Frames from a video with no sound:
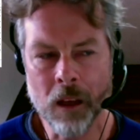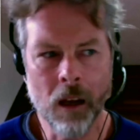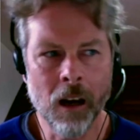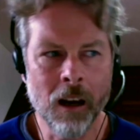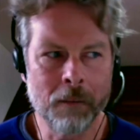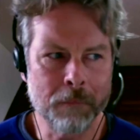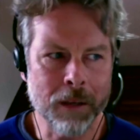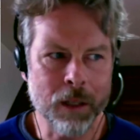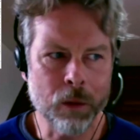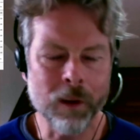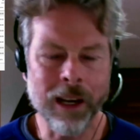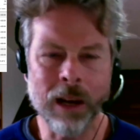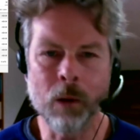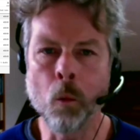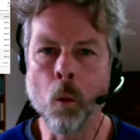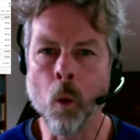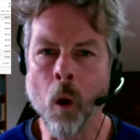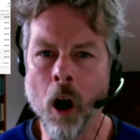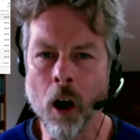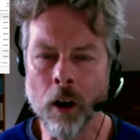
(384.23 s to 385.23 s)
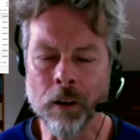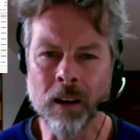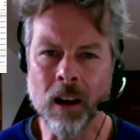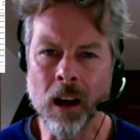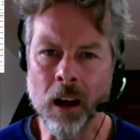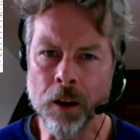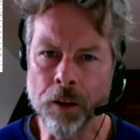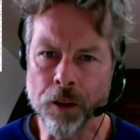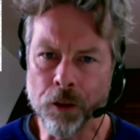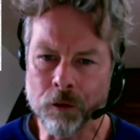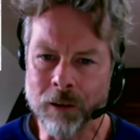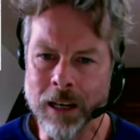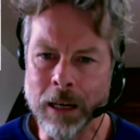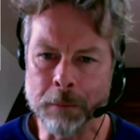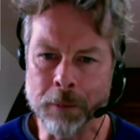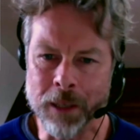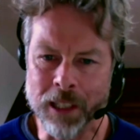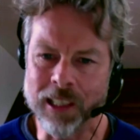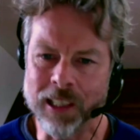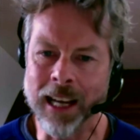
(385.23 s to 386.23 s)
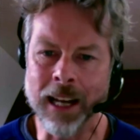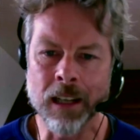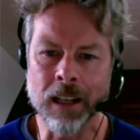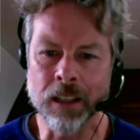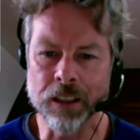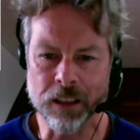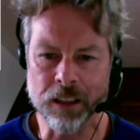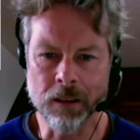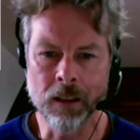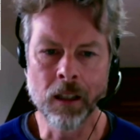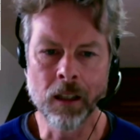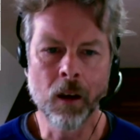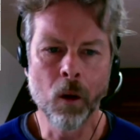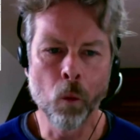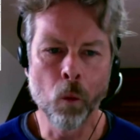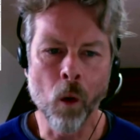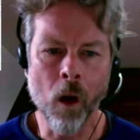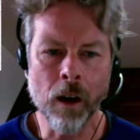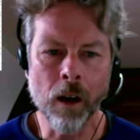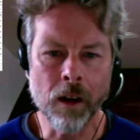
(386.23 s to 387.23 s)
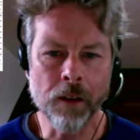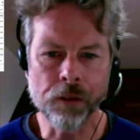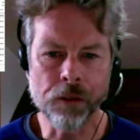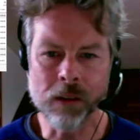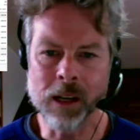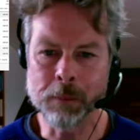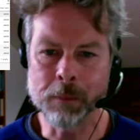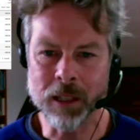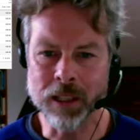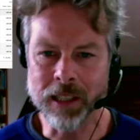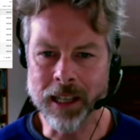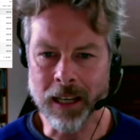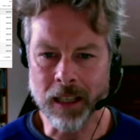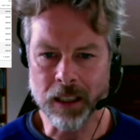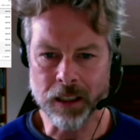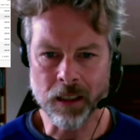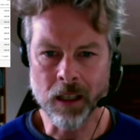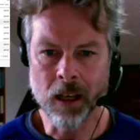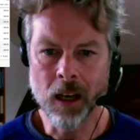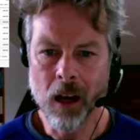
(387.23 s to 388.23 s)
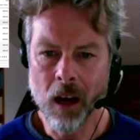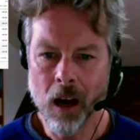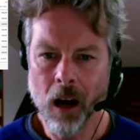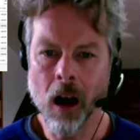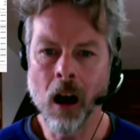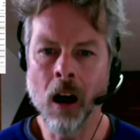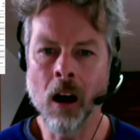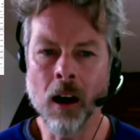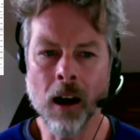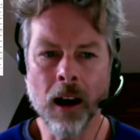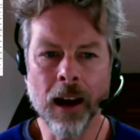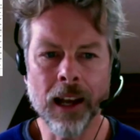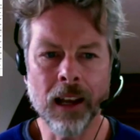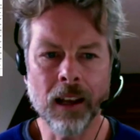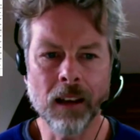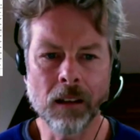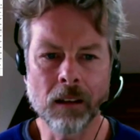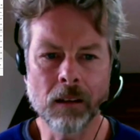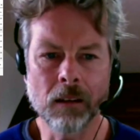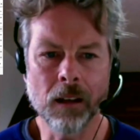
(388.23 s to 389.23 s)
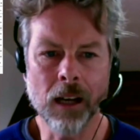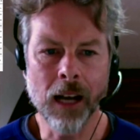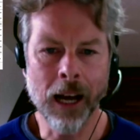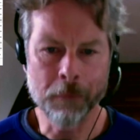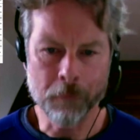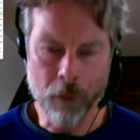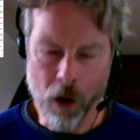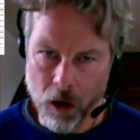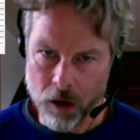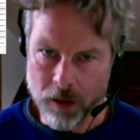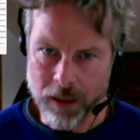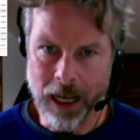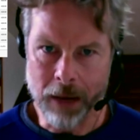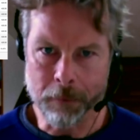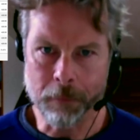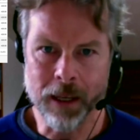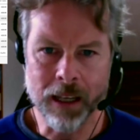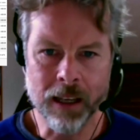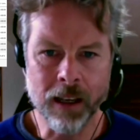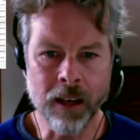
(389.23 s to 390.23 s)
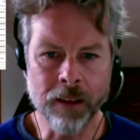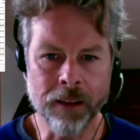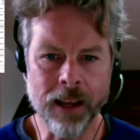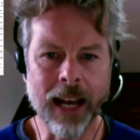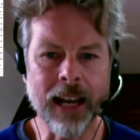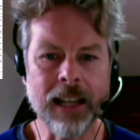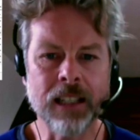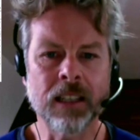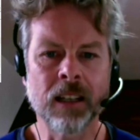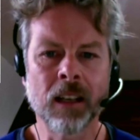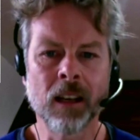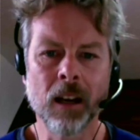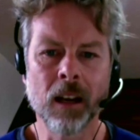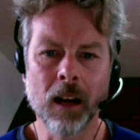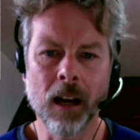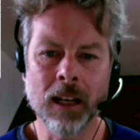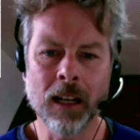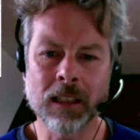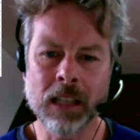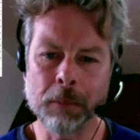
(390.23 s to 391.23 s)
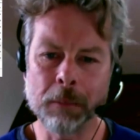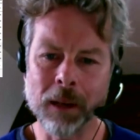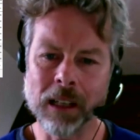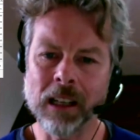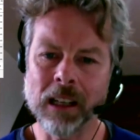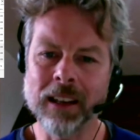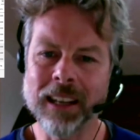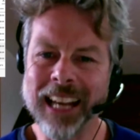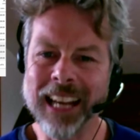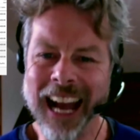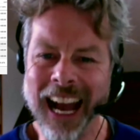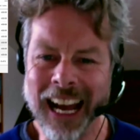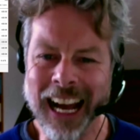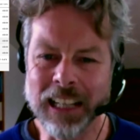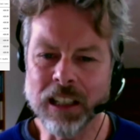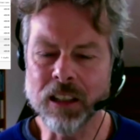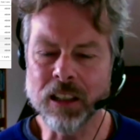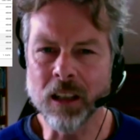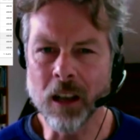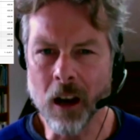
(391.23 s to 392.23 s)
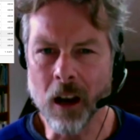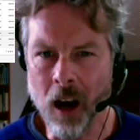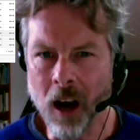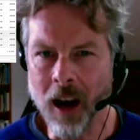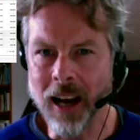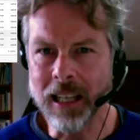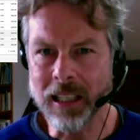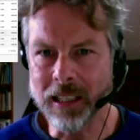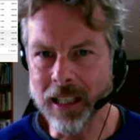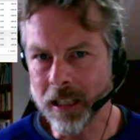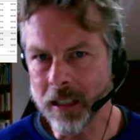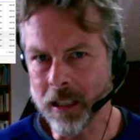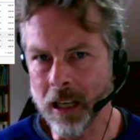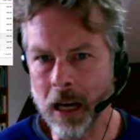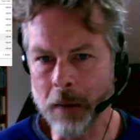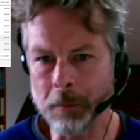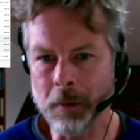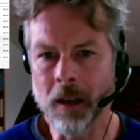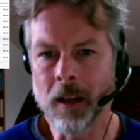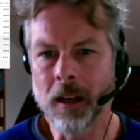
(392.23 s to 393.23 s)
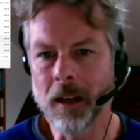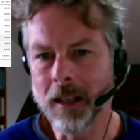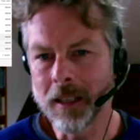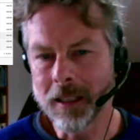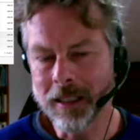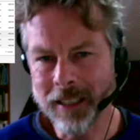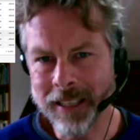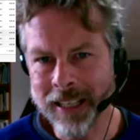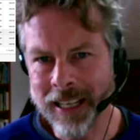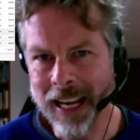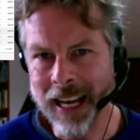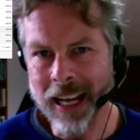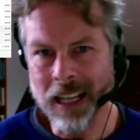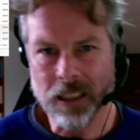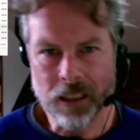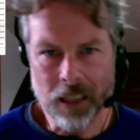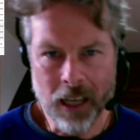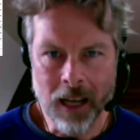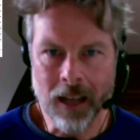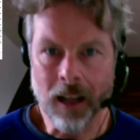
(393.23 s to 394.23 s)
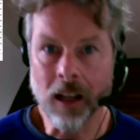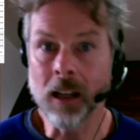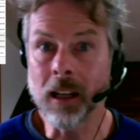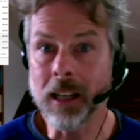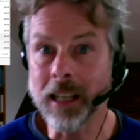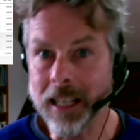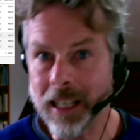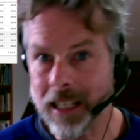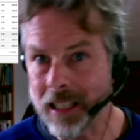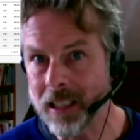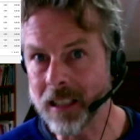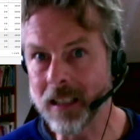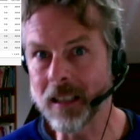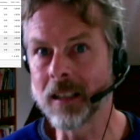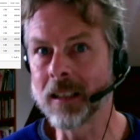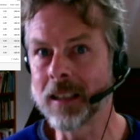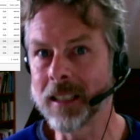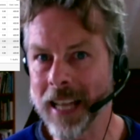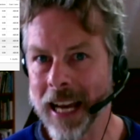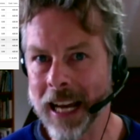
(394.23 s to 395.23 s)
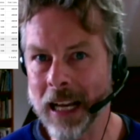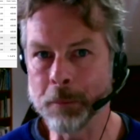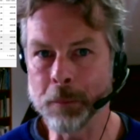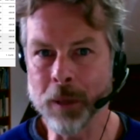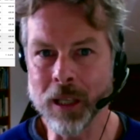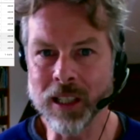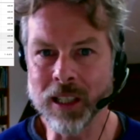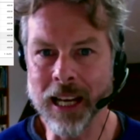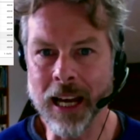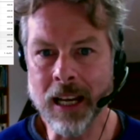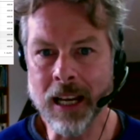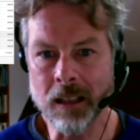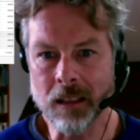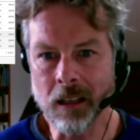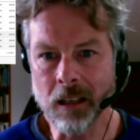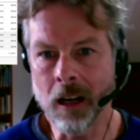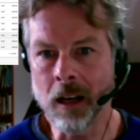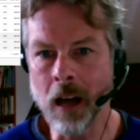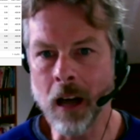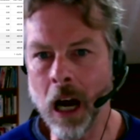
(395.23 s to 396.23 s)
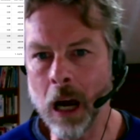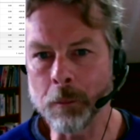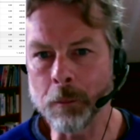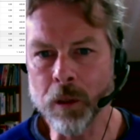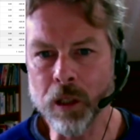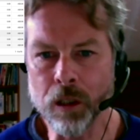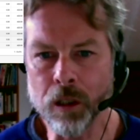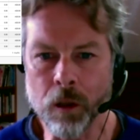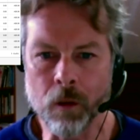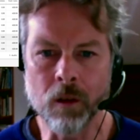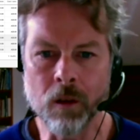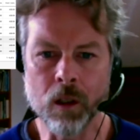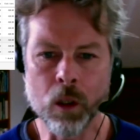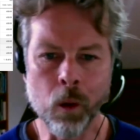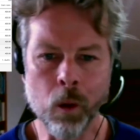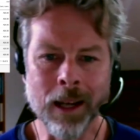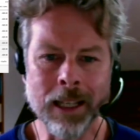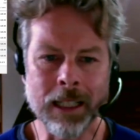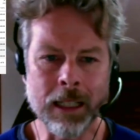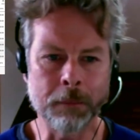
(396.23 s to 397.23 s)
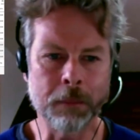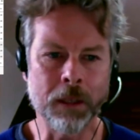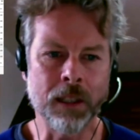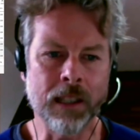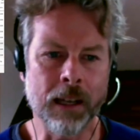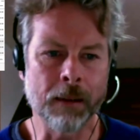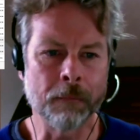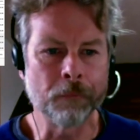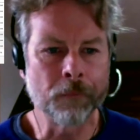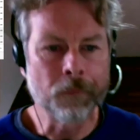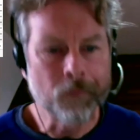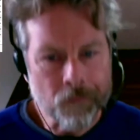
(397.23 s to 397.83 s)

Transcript: of between 1 and 3%. 1 and 3%. I am not happy at that. And typically, the ads that I set up get at least 10% and up to 20%,